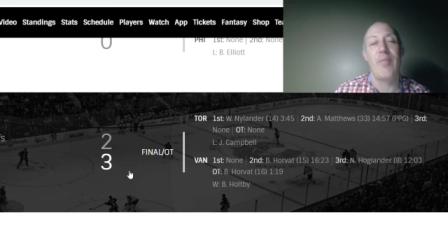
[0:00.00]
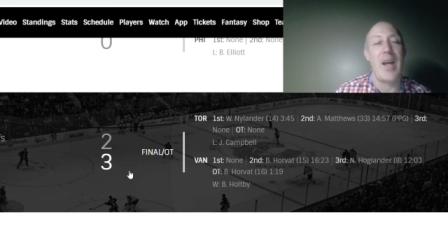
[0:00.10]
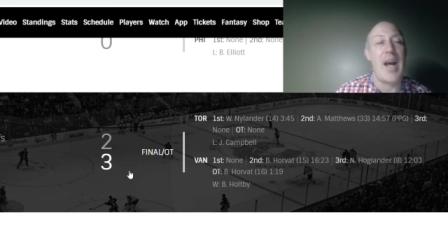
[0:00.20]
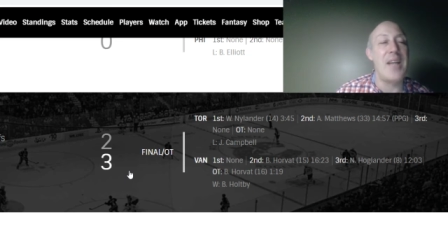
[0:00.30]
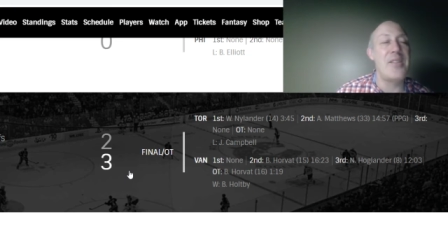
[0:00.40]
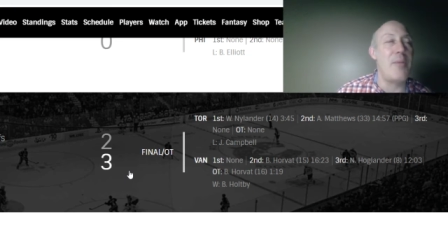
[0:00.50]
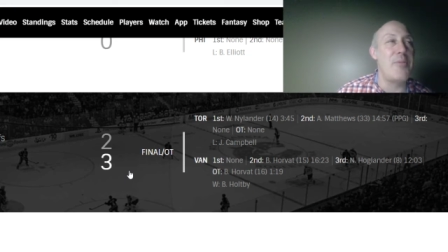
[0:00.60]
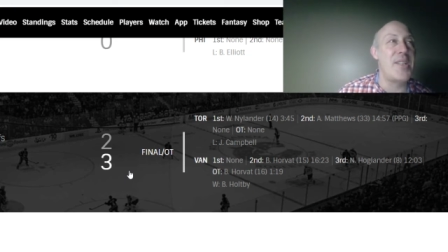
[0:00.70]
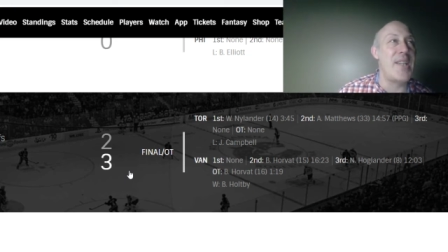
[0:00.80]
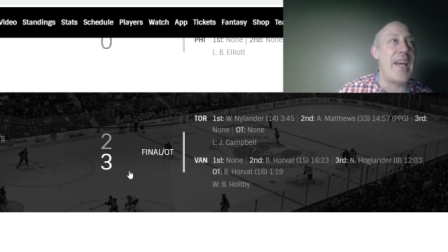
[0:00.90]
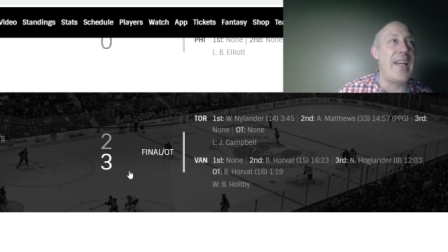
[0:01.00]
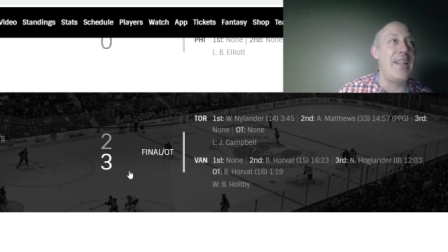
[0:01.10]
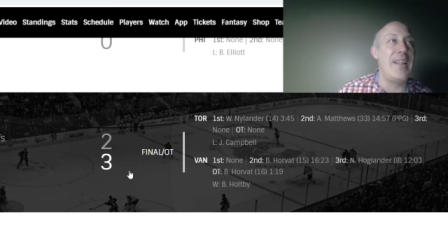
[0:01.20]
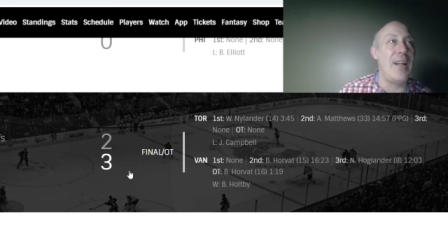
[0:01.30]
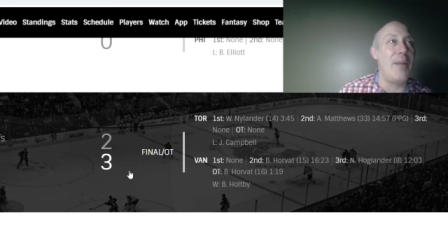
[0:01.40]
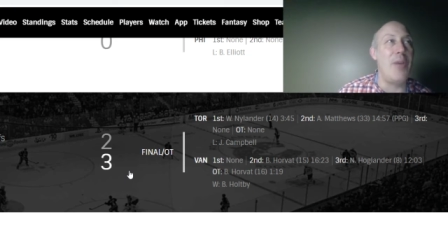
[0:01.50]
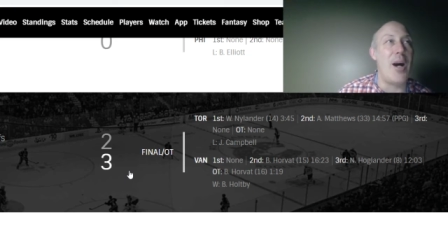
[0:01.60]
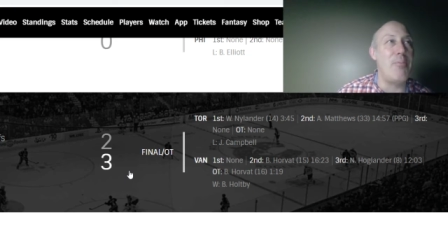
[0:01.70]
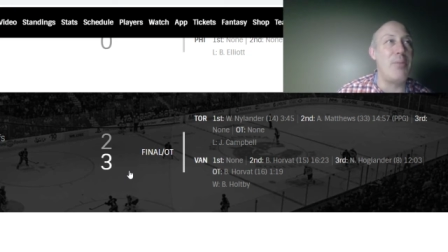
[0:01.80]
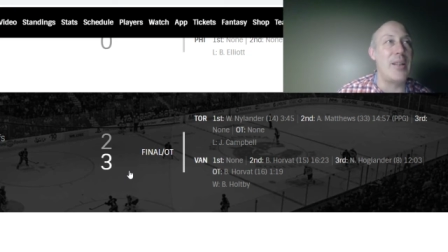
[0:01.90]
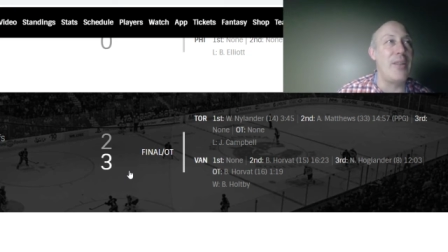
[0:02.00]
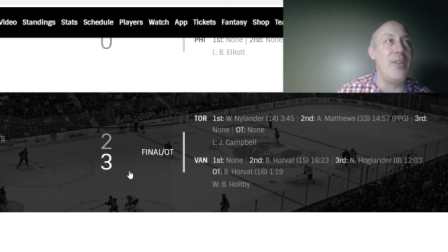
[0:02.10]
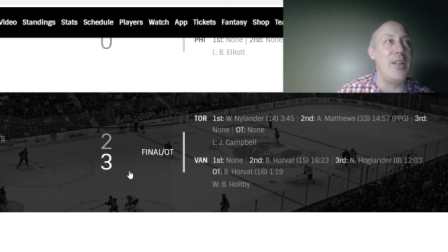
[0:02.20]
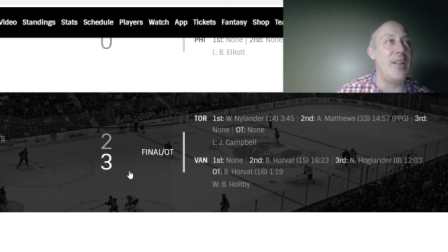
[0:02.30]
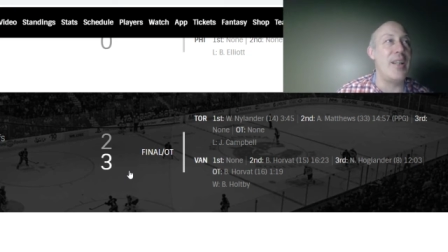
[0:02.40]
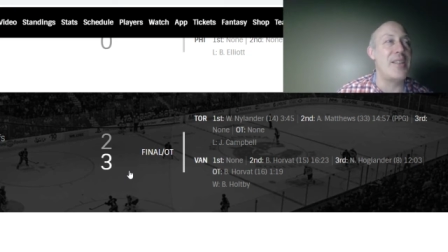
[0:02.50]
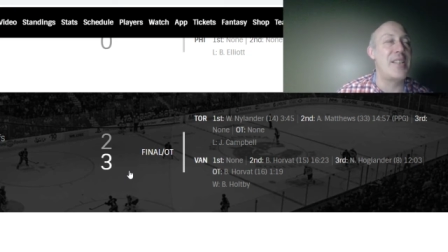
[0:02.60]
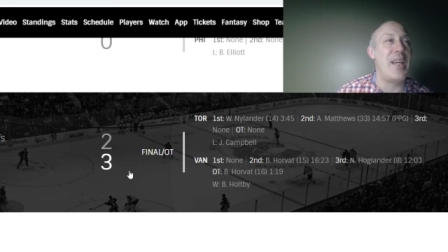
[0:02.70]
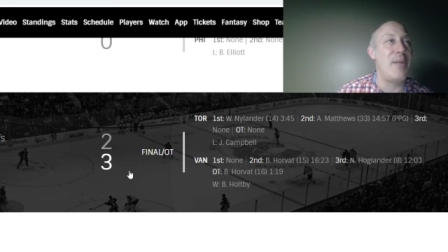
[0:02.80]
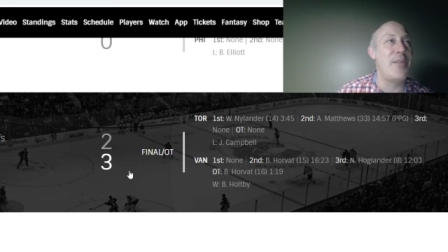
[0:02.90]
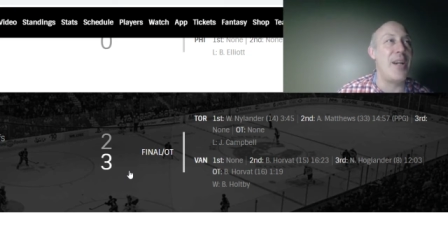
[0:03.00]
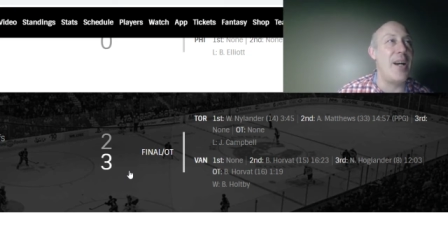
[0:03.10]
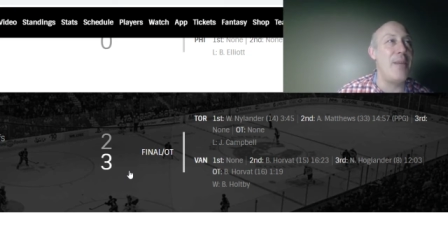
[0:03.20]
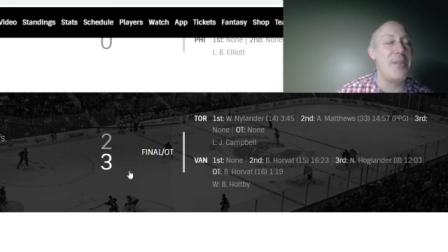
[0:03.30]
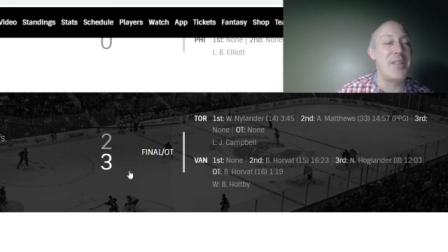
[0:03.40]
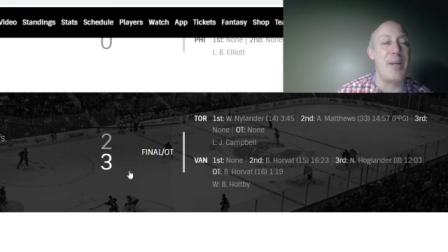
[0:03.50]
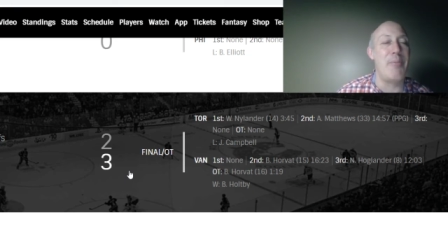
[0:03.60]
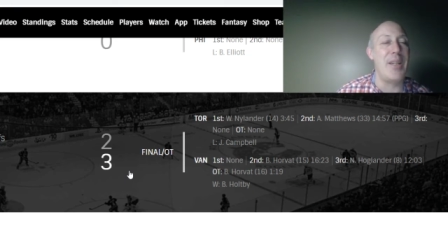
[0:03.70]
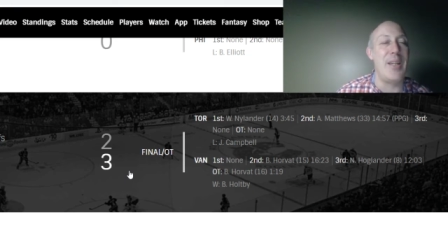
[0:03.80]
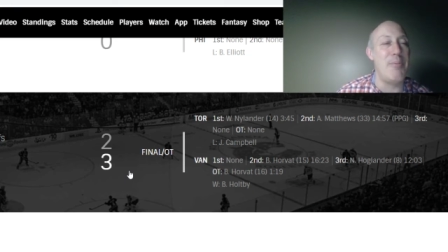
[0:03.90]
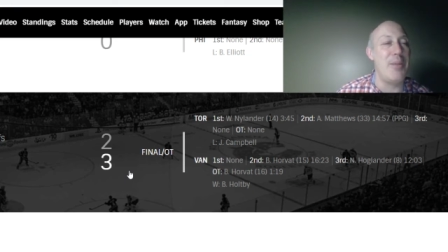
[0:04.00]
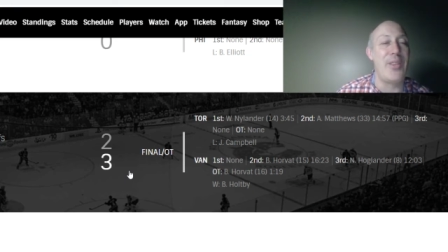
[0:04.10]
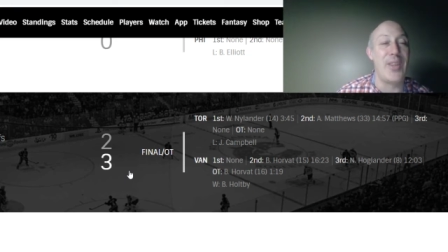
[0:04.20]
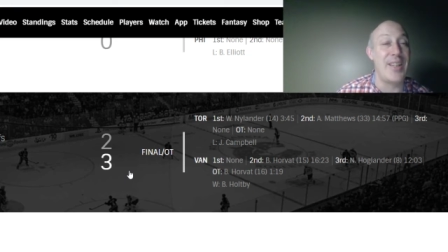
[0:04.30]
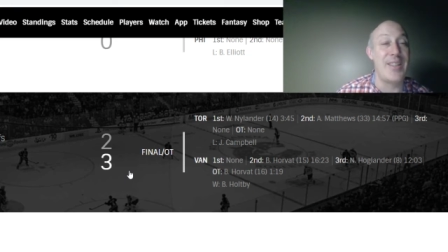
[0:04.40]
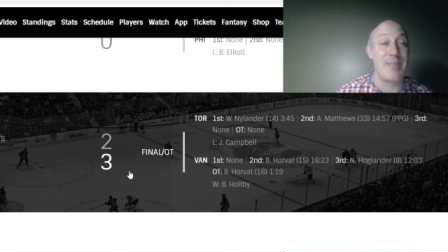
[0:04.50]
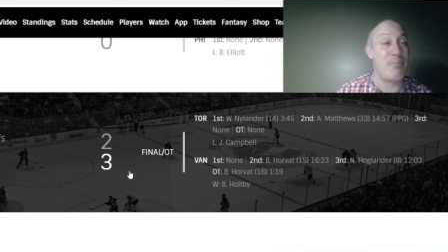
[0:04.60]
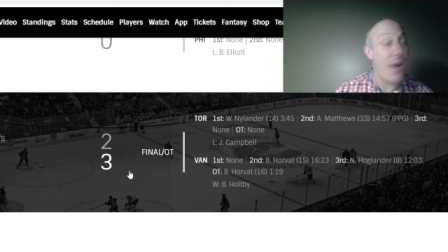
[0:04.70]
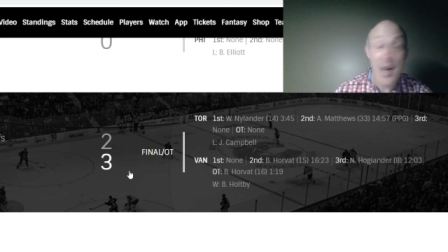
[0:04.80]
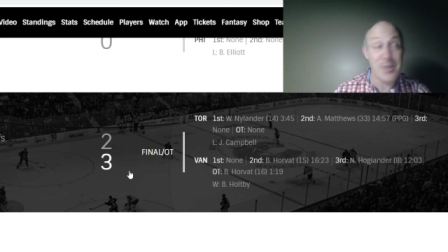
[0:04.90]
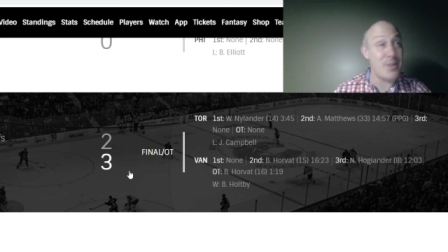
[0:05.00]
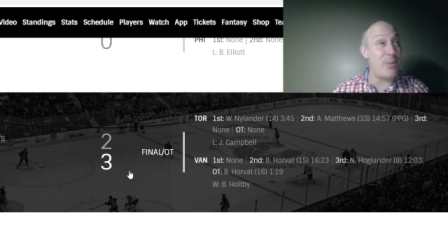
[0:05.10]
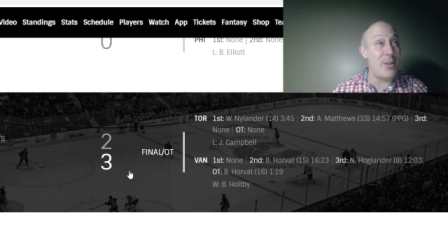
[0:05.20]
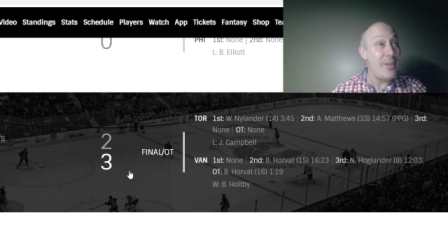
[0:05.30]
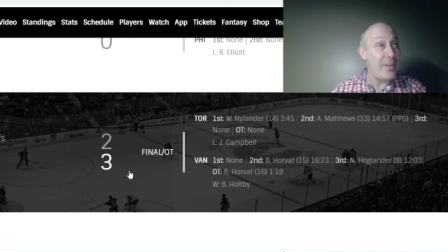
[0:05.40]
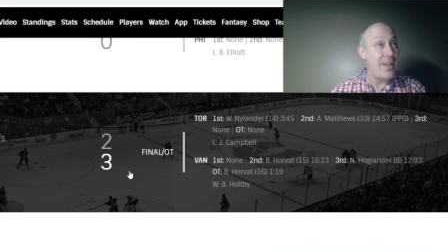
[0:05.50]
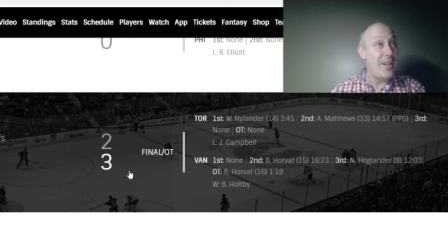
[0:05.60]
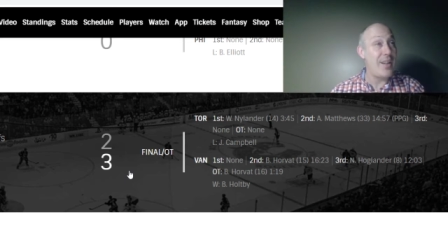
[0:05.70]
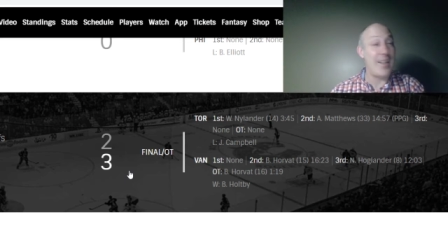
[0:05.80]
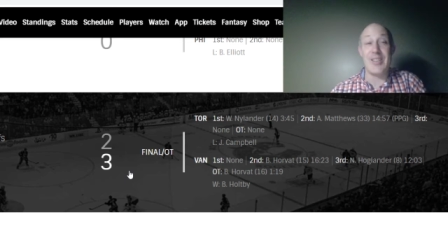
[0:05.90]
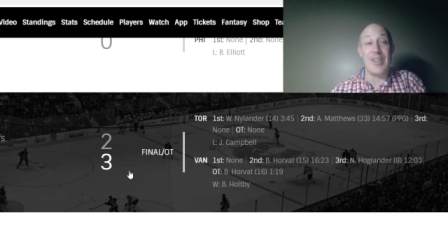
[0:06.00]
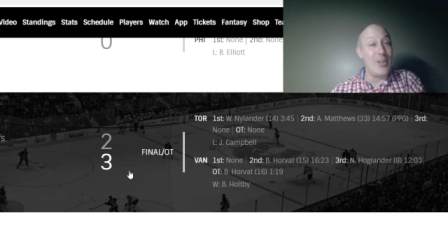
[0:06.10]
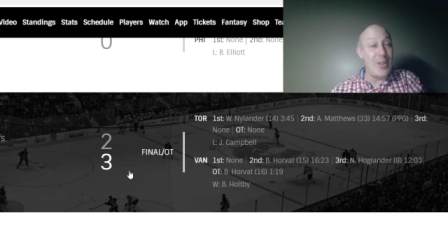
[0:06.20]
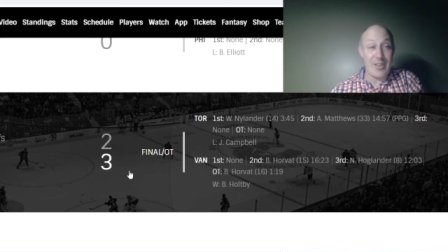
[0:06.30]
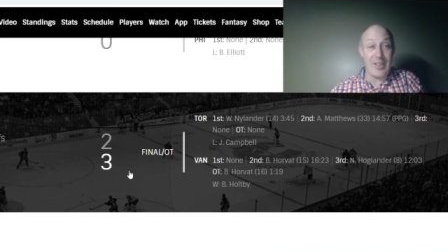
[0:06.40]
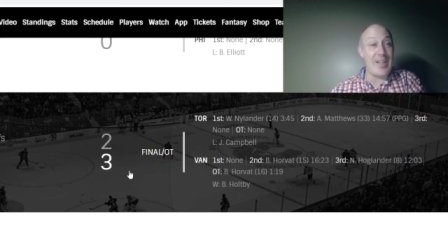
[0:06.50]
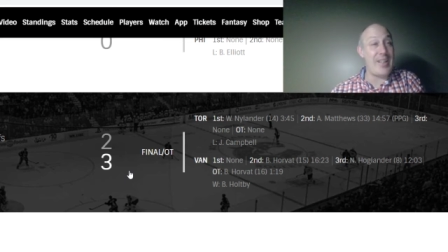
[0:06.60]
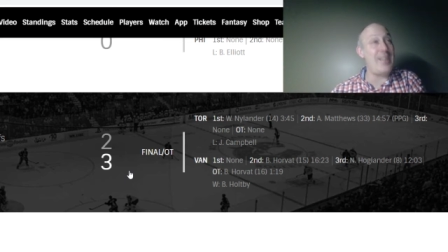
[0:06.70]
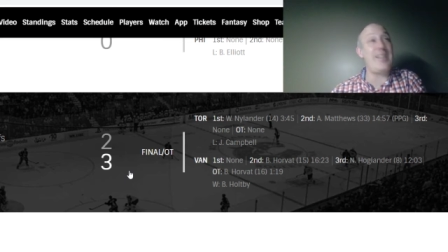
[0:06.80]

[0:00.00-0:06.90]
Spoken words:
As I'm saying it, I'm not believing it at the same time, but something in me thinks it's possible because it looked like it.